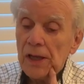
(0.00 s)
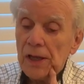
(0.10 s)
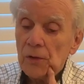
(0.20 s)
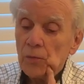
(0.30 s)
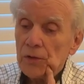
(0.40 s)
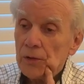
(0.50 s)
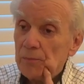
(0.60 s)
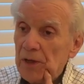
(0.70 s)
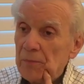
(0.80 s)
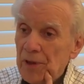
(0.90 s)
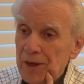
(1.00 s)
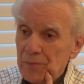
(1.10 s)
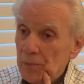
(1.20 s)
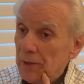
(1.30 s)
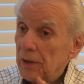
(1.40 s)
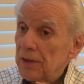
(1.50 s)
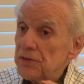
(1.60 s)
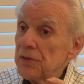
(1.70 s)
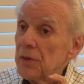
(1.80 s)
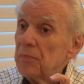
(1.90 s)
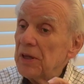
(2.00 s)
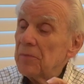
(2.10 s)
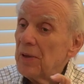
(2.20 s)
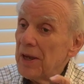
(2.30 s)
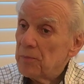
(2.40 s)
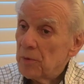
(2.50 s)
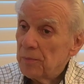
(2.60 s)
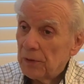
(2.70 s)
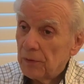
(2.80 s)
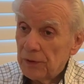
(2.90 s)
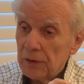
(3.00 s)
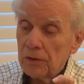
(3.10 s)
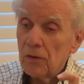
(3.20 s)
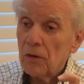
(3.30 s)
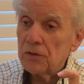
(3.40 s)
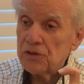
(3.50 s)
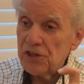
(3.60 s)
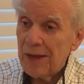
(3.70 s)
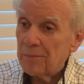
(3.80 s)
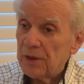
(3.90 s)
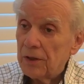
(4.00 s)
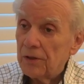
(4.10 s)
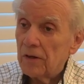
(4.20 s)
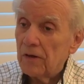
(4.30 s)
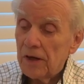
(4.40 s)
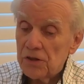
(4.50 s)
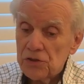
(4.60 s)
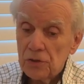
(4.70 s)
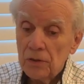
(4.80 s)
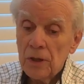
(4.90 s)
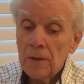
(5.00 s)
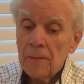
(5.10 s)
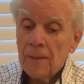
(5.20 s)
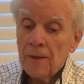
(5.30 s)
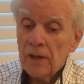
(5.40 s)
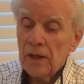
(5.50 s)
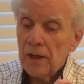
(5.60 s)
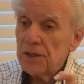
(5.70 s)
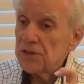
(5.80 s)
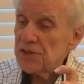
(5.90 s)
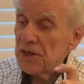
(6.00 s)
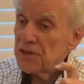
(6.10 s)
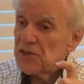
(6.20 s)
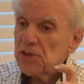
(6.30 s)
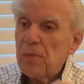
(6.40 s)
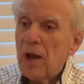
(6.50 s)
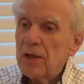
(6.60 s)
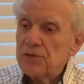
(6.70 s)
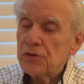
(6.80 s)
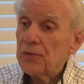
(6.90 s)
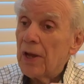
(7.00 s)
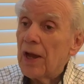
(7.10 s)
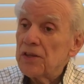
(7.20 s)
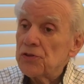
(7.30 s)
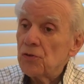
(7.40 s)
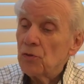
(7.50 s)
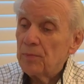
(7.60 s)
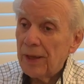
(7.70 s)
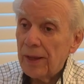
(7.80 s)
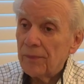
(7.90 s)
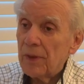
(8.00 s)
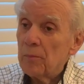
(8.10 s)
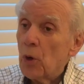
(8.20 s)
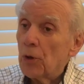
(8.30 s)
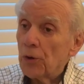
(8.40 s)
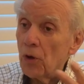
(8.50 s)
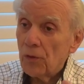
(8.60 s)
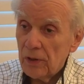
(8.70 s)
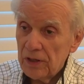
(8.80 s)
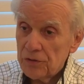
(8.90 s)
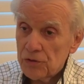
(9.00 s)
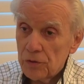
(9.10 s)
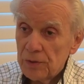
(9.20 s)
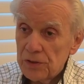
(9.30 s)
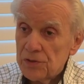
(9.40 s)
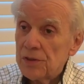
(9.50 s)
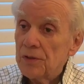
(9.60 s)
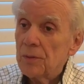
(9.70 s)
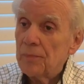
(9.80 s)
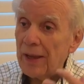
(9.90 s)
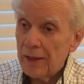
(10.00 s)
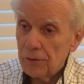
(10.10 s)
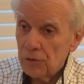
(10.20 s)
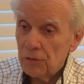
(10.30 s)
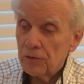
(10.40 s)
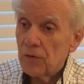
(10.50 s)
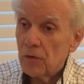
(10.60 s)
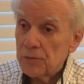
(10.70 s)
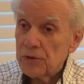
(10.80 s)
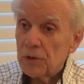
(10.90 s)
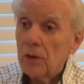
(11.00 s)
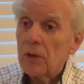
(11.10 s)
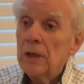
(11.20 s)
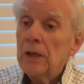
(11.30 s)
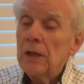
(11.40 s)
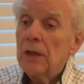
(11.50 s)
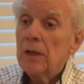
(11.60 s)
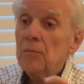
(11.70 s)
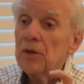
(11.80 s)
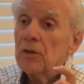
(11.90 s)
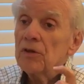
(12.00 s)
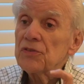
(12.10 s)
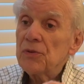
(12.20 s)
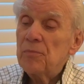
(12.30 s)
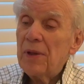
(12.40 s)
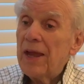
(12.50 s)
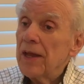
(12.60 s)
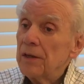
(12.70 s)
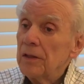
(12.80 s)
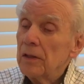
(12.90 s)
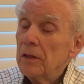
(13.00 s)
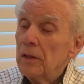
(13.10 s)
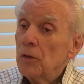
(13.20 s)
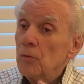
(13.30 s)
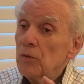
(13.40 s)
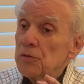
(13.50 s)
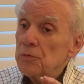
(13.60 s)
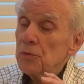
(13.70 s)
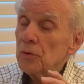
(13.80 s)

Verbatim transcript: and where the big paper mill is. And the big paper mill then, called Champion International, in a sense, sponsored the high school band. They bought all the instruments and the band uniforms and all, because the band was